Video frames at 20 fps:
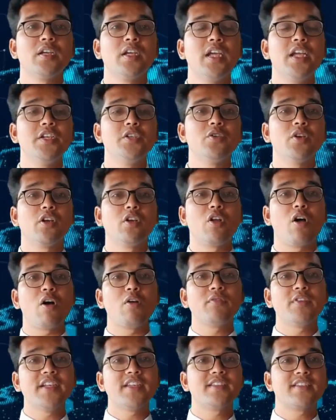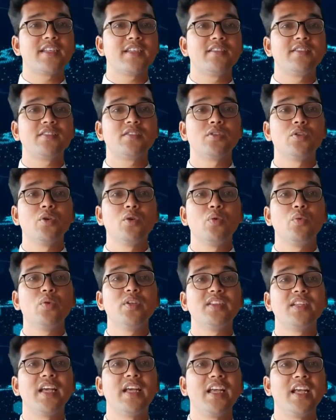into a long distance
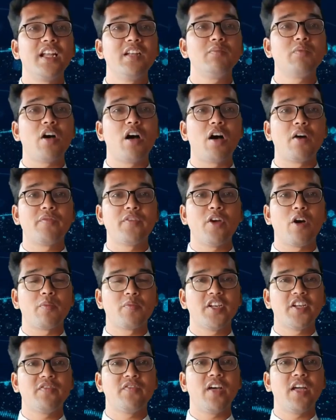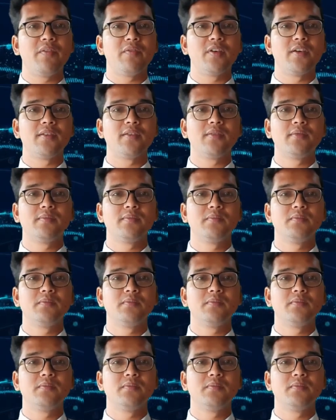with the help of an optic fiber.